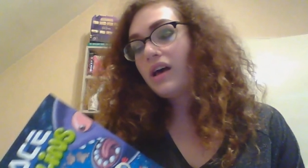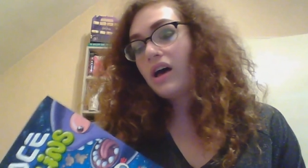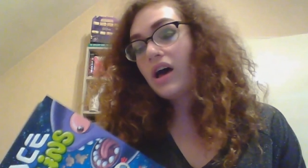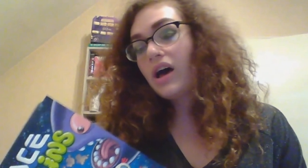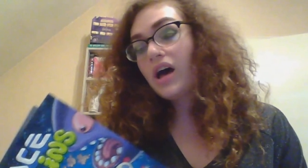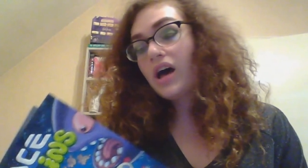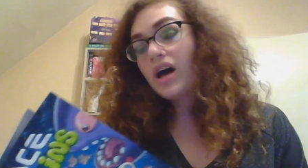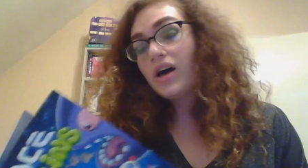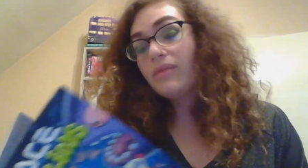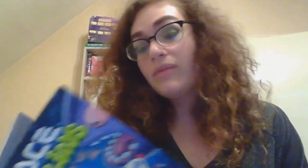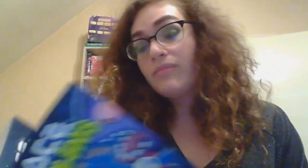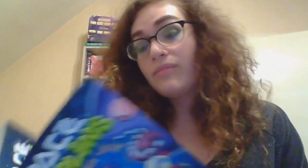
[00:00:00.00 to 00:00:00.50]

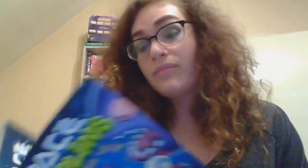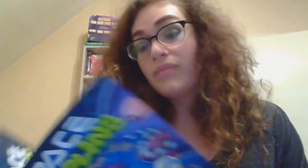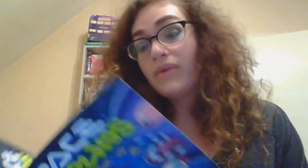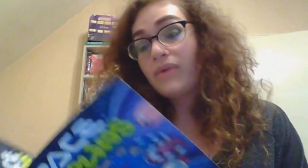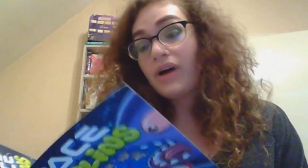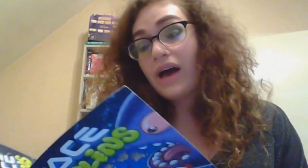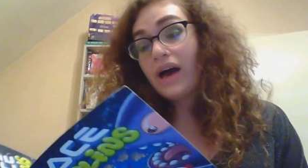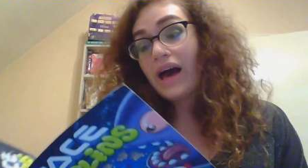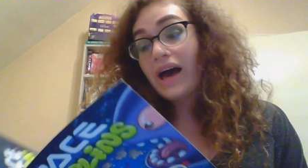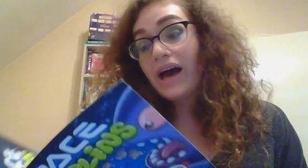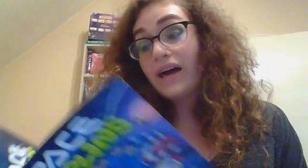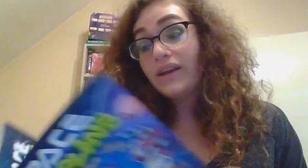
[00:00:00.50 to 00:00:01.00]
And
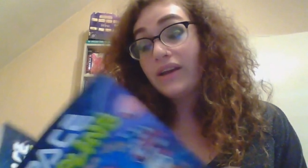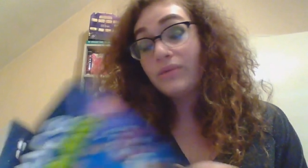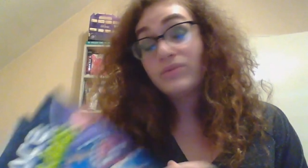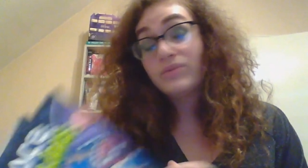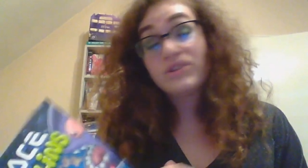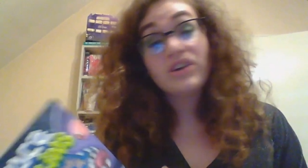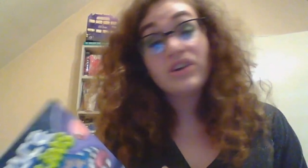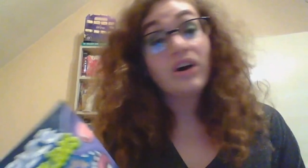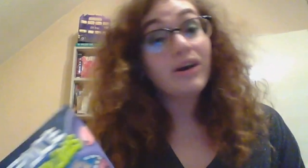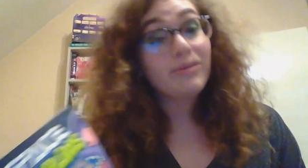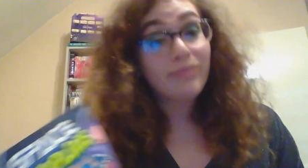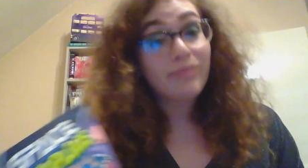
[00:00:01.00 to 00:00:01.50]
it was
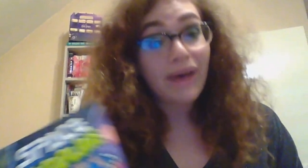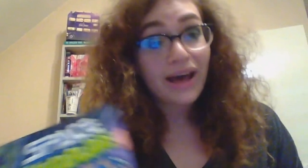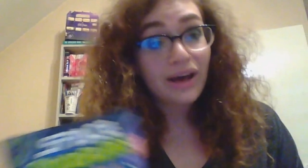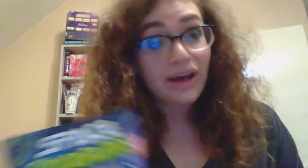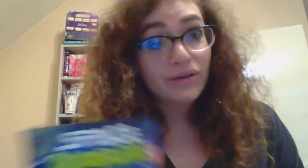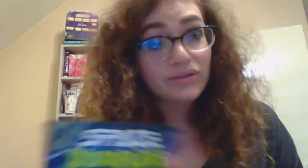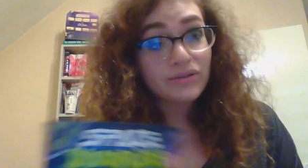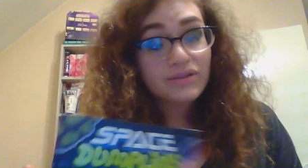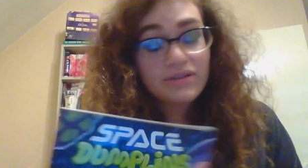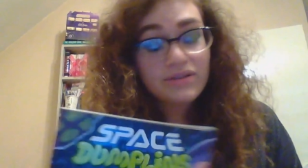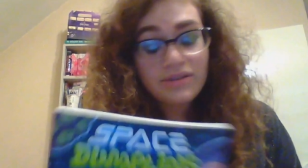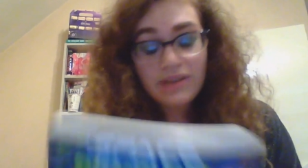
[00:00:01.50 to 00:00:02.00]

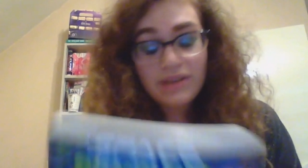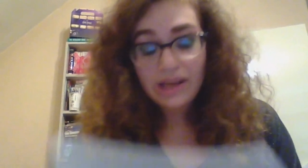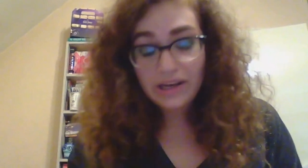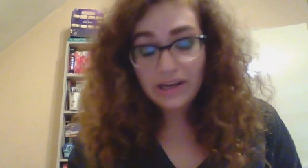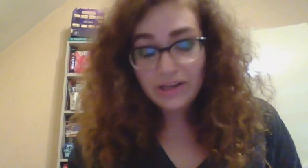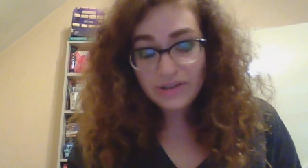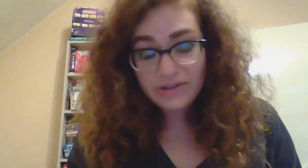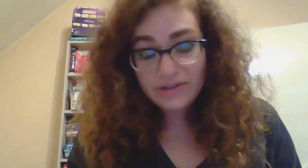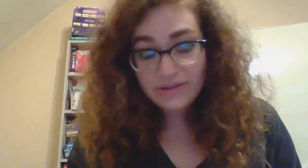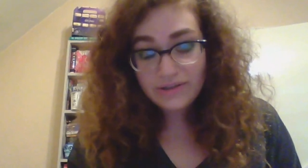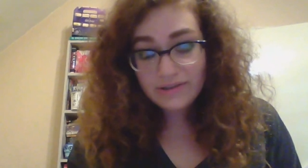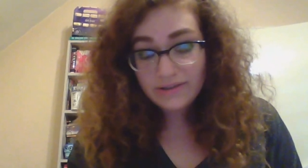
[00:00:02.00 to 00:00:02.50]
£9, and
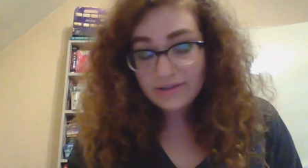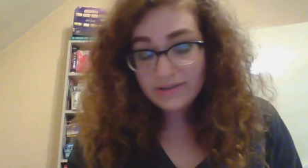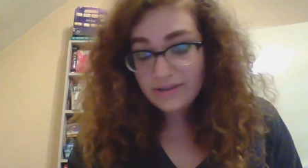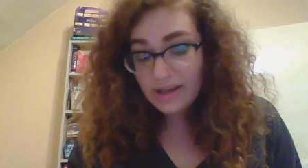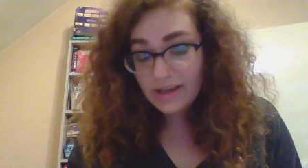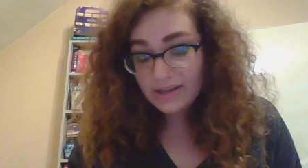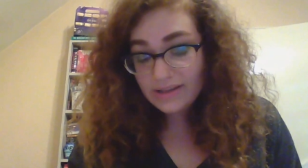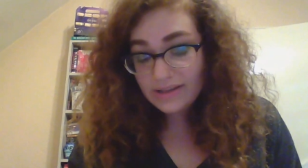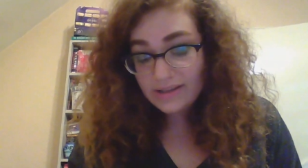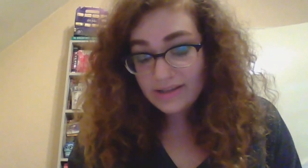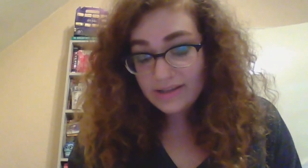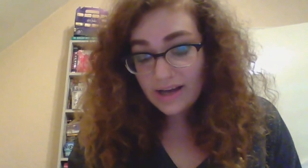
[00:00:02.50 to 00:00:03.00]
it
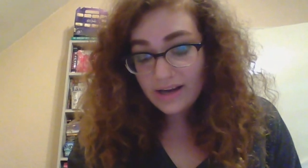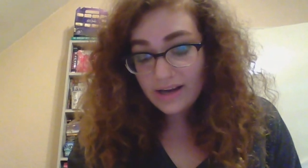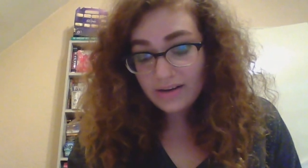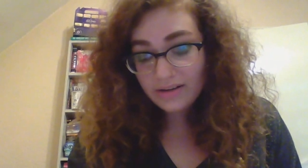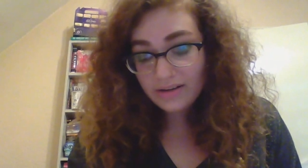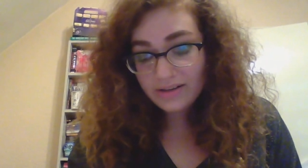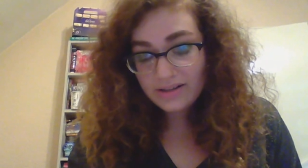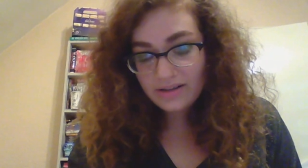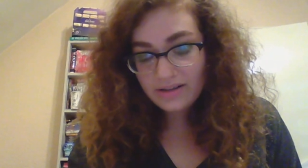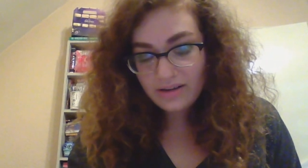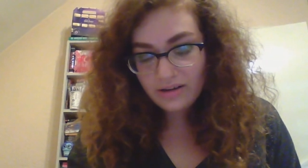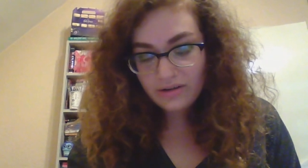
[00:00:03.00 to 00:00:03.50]
says it's
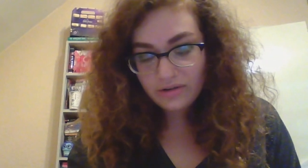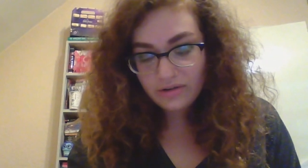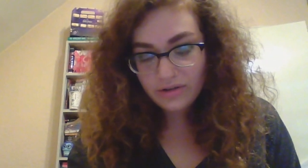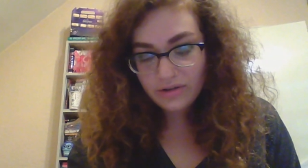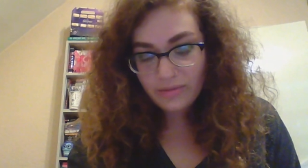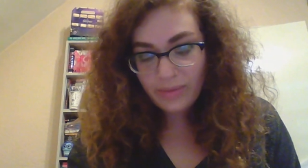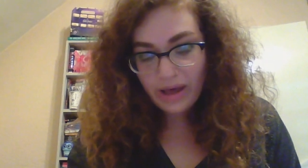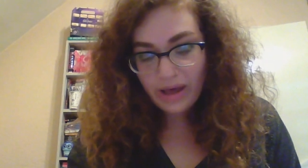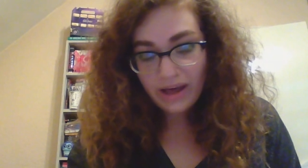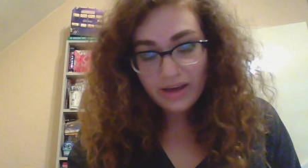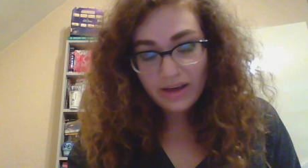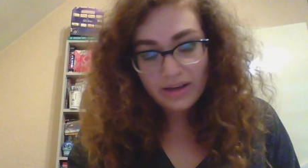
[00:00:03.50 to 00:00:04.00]
£10.99 on
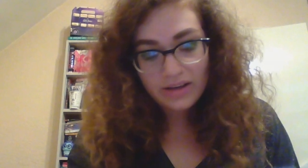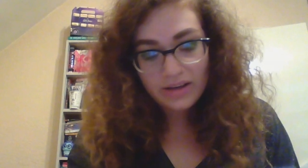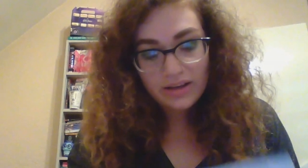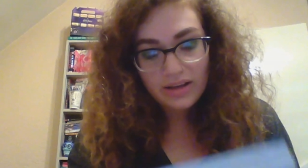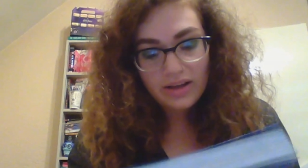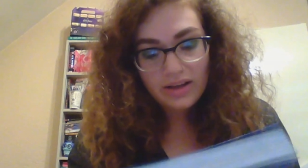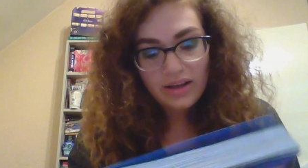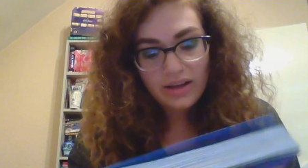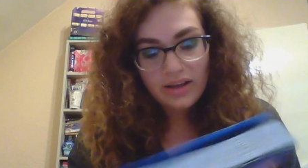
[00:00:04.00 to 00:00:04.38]
the back.